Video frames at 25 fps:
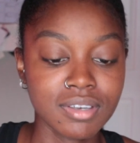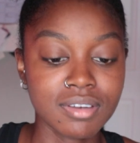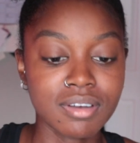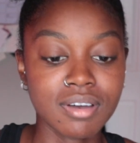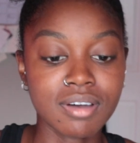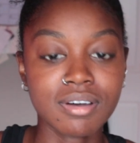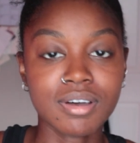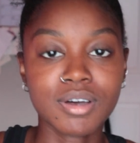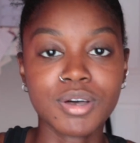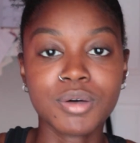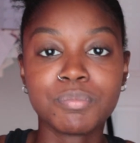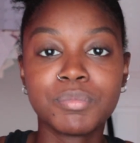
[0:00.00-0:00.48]

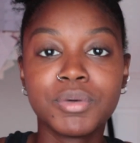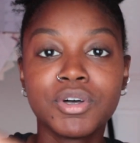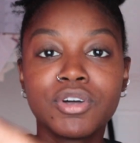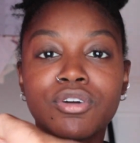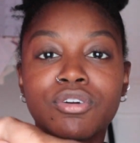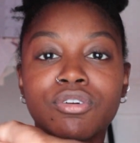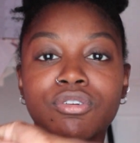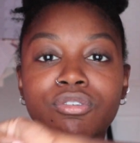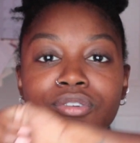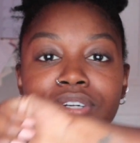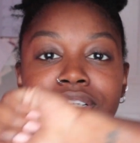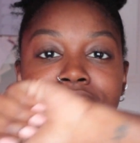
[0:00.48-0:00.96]
Um,
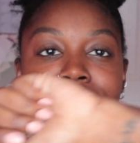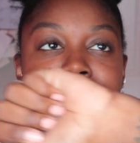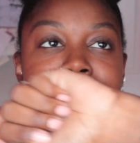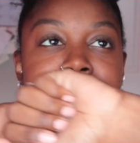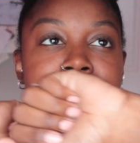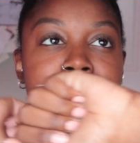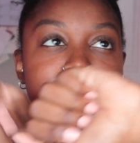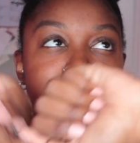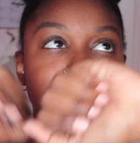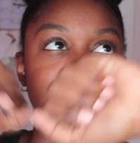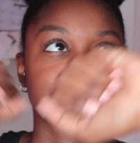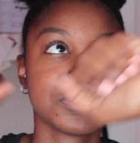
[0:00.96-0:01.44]
wrist
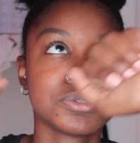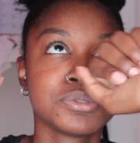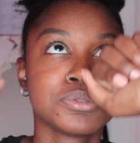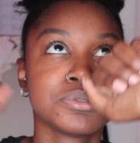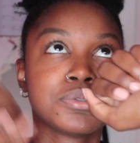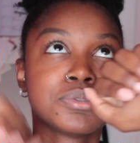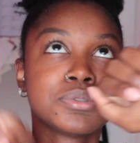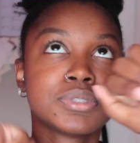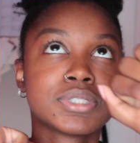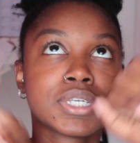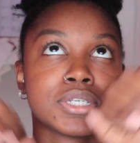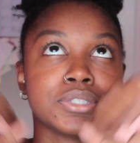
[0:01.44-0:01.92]

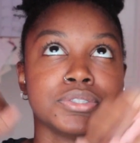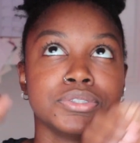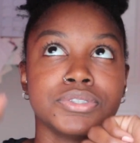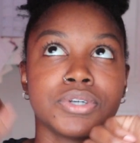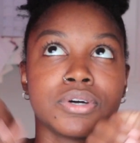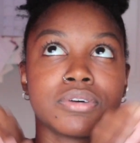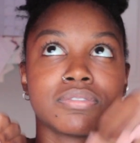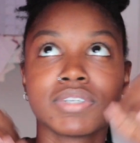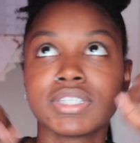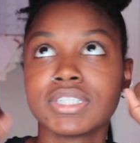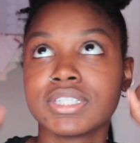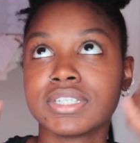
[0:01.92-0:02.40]
tattoos
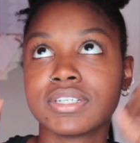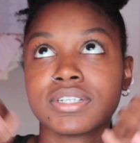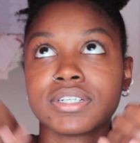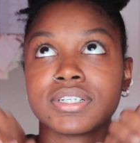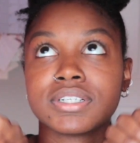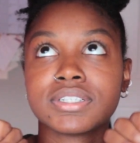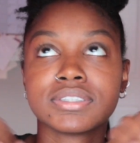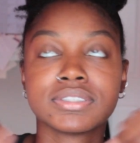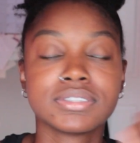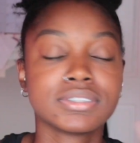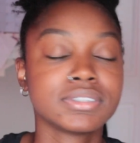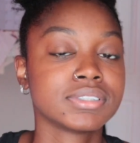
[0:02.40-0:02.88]
don't really
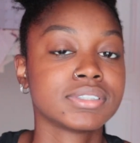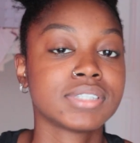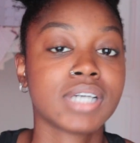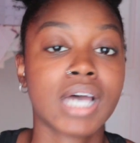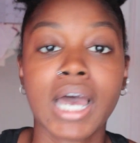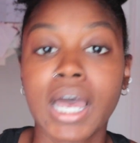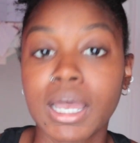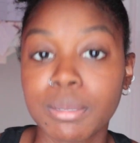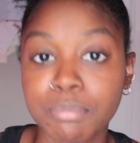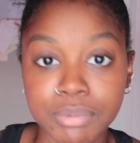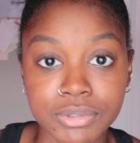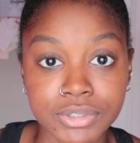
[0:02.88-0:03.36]
hurt.
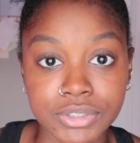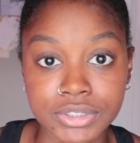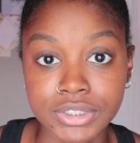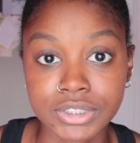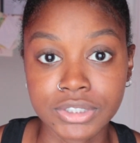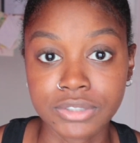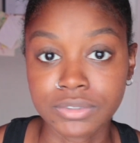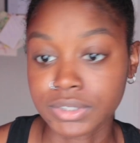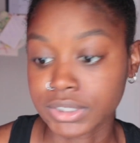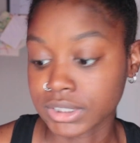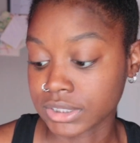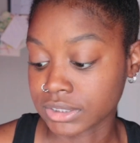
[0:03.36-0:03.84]
I personally
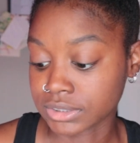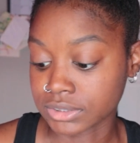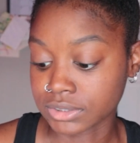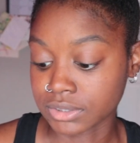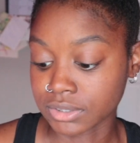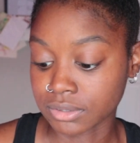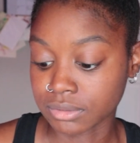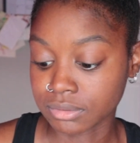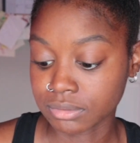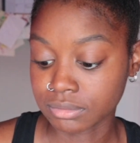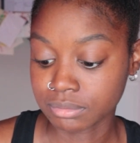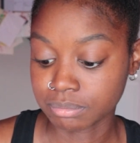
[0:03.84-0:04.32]
don't think
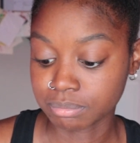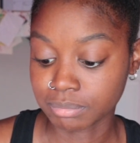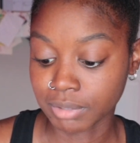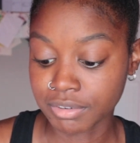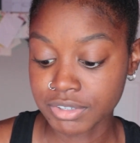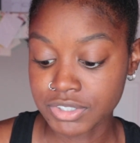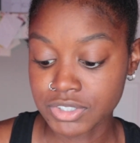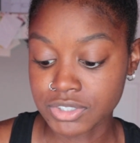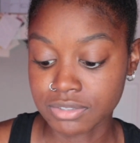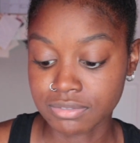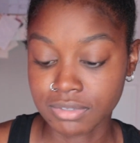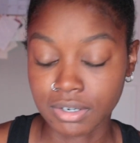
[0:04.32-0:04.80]
so. My
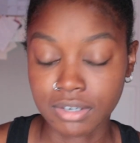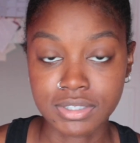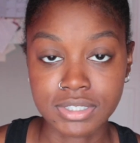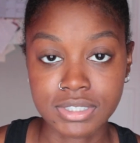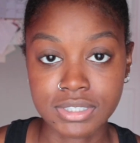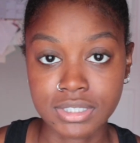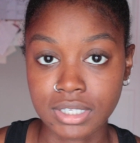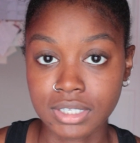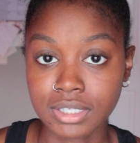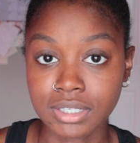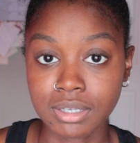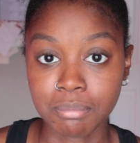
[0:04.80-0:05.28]
wrists are very
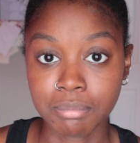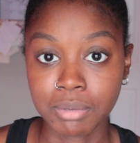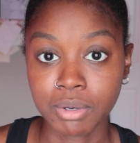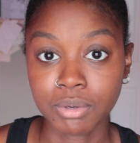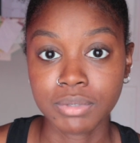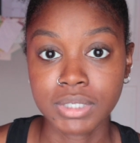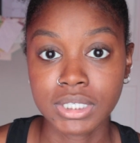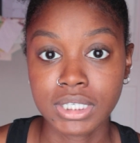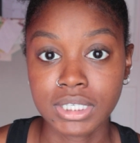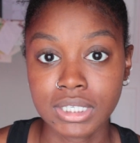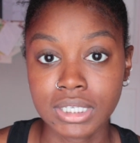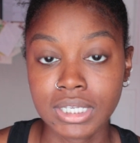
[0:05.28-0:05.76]
skinny and
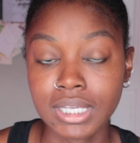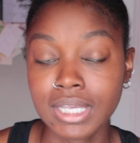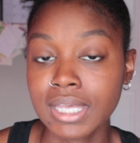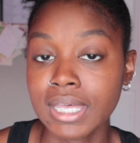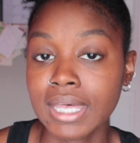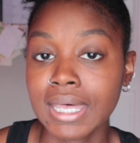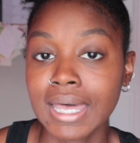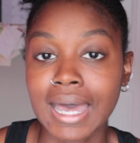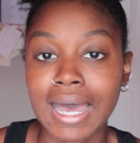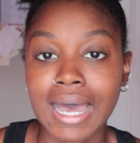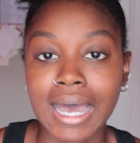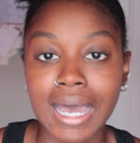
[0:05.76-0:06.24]
bony.
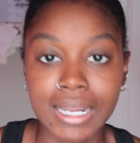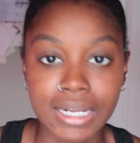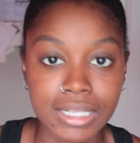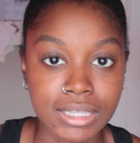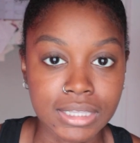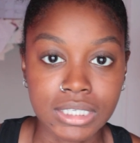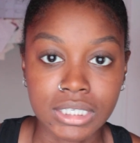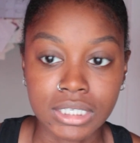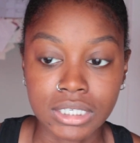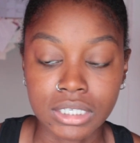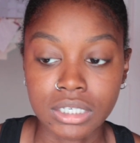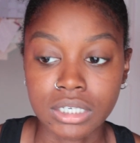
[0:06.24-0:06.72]
I
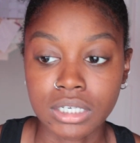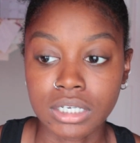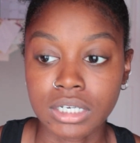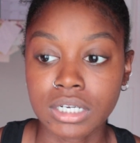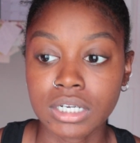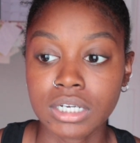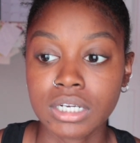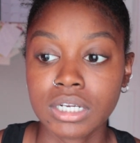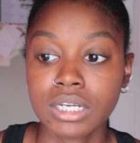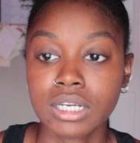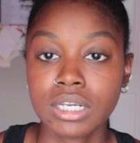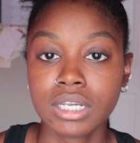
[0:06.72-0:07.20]
didn't think it
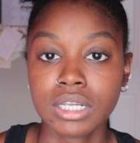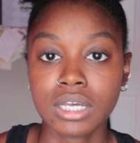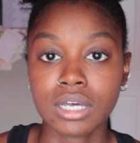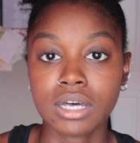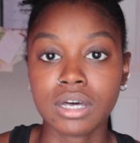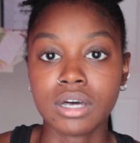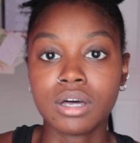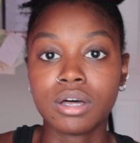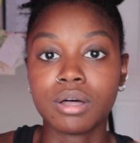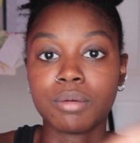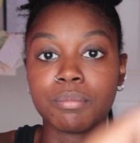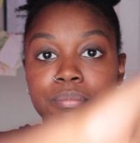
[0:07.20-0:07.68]
hurt.
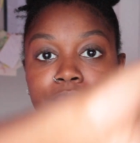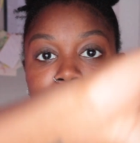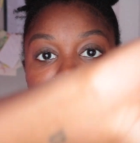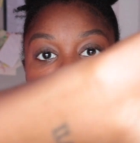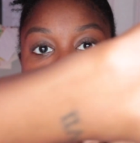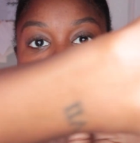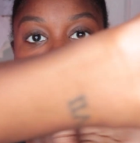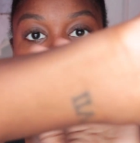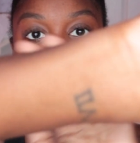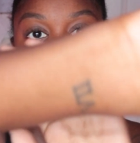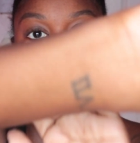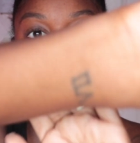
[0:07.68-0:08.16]
Um,
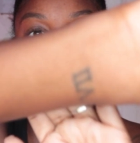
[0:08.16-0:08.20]
this